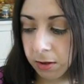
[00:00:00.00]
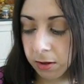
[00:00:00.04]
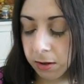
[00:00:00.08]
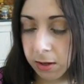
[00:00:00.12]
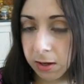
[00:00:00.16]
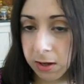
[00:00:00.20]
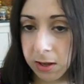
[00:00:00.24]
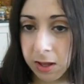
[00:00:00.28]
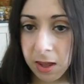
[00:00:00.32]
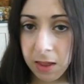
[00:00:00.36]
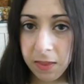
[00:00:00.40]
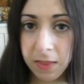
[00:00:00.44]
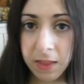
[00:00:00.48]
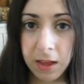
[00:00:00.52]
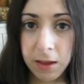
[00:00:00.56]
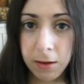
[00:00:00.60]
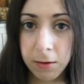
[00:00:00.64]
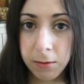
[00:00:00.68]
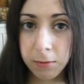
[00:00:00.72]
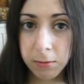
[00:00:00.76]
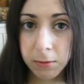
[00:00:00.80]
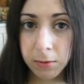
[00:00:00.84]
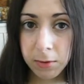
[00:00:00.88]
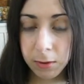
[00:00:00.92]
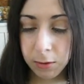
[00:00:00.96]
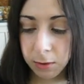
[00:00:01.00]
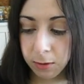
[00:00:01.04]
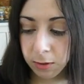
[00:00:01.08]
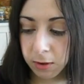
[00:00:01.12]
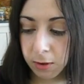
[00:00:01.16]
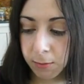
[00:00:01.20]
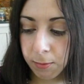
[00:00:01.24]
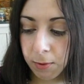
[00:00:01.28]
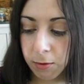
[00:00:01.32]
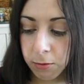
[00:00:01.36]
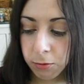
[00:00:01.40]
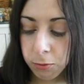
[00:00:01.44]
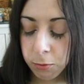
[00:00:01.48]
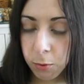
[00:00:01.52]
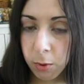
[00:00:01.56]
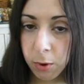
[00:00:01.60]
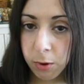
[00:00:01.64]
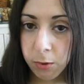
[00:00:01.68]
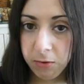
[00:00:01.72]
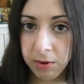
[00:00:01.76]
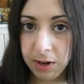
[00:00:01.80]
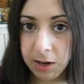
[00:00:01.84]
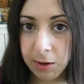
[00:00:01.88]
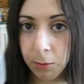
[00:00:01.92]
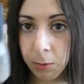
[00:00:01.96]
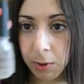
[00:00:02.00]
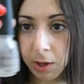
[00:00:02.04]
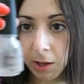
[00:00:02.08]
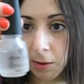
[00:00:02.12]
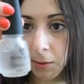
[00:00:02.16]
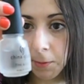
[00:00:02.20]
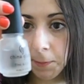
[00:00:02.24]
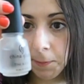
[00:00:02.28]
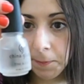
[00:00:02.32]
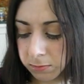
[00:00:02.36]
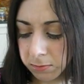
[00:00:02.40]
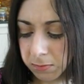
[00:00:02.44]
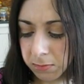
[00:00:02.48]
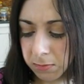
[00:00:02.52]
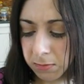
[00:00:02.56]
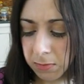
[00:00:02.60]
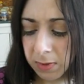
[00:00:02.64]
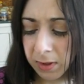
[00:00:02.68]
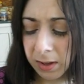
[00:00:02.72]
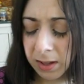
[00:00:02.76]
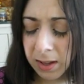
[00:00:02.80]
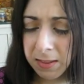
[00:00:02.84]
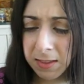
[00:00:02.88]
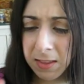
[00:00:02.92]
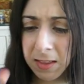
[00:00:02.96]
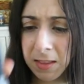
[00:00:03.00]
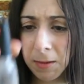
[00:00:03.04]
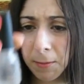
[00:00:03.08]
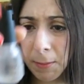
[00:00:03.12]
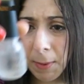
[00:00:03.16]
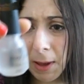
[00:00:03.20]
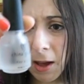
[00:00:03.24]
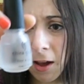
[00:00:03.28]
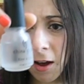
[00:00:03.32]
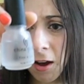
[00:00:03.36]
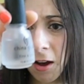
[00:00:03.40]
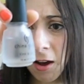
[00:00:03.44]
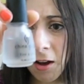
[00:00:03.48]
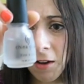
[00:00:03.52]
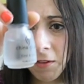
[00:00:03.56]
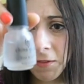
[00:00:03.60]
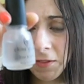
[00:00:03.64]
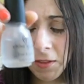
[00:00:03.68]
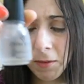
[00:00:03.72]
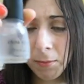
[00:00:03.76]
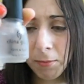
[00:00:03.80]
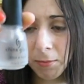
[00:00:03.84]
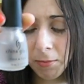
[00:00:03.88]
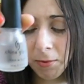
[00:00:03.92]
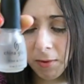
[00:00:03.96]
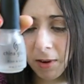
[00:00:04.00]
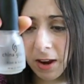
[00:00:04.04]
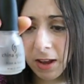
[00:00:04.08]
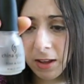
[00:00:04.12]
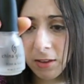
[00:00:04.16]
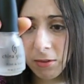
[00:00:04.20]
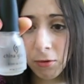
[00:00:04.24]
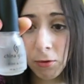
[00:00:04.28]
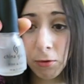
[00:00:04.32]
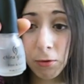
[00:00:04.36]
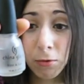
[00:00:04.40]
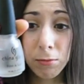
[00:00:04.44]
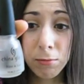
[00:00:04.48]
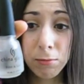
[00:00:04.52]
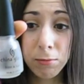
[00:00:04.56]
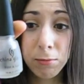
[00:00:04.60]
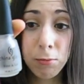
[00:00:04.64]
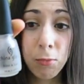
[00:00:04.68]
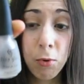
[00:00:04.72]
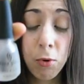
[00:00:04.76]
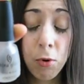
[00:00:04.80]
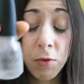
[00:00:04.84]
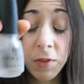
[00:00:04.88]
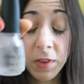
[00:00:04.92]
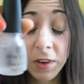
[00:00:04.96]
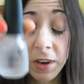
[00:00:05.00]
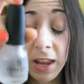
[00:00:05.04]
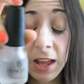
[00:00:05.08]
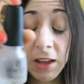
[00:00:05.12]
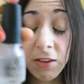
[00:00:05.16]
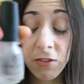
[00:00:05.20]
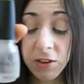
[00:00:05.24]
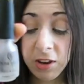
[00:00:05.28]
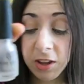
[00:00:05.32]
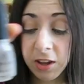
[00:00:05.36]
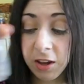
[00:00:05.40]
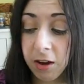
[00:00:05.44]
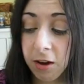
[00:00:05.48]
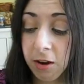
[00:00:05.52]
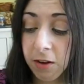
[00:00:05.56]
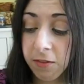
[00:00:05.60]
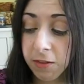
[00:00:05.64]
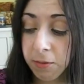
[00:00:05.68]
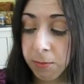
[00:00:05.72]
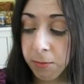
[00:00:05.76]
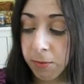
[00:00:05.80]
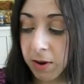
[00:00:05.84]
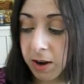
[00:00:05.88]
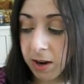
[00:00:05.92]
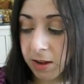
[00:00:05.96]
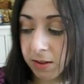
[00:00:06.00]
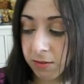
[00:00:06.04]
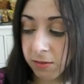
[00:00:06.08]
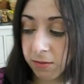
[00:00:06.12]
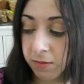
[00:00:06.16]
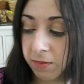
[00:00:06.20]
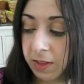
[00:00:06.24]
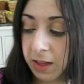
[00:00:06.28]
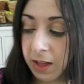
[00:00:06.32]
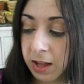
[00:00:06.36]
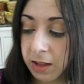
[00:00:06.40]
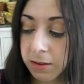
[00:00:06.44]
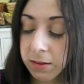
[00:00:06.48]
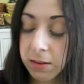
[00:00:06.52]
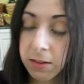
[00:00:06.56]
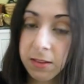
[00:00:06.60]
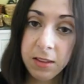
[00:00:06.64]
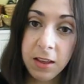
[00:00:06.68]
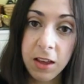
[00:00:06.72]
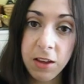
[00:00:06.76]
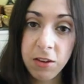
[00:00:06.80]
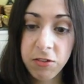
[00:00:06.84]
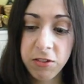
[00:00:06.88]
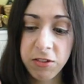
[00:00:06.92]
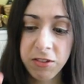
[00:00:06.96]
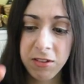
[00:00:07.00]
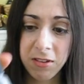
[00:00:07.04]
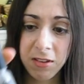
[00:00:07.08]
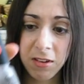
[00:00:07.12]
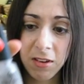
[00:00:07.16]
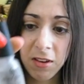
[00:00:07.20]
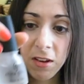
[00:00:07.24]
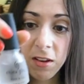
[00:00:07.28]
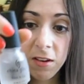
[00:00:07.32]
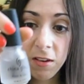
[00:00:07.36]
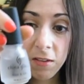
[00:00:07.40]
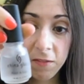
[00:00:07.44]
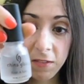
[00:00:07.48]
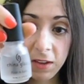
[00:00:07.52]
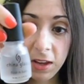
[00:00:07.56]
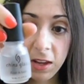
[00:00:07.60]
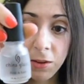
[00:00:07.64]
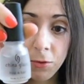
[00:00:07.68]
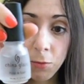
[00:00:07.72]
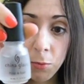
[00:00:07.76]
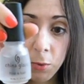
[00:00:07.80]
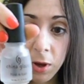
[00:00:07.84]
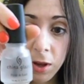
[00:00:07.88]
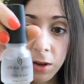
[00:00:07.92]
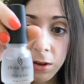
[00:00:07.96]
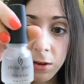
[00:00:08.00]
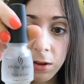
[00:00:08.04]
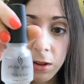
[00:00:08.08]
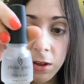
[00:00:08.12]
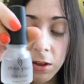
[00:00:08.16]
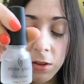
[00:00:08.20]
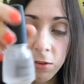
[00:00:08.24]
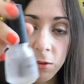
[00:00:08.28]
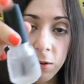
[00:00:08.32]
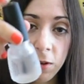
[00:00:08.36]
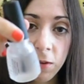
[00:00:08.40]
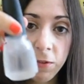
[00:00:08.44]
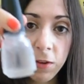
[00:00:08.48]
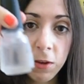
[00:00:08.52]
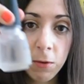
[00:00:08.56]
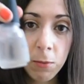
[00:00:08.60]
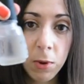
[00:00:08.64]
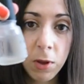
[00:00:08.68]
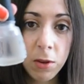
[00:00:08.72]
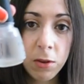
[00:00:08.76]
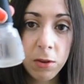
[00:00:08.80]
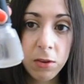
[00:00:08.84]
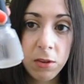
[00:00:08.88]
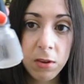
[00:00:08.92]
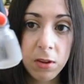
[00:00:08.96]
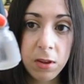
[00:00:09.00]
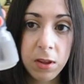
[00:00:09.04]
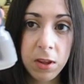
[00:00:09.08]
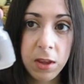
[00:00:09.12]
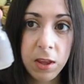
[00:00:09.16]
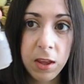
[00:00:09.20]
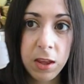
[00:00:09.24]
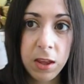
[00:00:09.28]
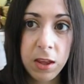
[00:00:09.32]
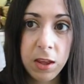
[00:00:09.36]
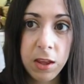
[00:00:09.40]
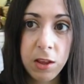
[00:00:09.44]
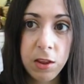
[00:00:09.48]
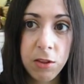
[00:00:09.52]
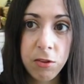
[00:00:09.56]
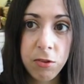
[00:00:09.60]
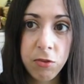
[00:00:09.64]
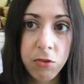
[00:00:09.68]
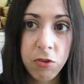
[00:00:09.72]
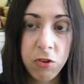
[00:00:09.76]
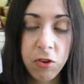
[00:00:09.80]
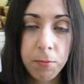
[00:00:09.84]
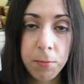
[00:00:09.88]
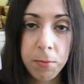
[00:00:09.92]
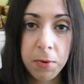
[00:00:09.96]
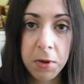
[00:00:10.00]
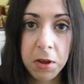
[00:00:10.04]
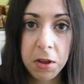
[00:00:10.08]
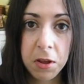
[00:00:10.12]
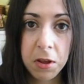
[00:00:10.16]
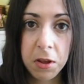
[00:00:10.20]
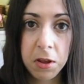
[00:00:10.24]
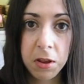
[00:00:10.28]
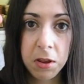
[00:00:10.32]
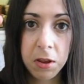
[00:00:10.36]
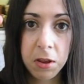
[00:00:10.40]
yeah, they both work really well. This is about half the price, or more than actually half the price, of that Seche Vite one. So if you want a cheaper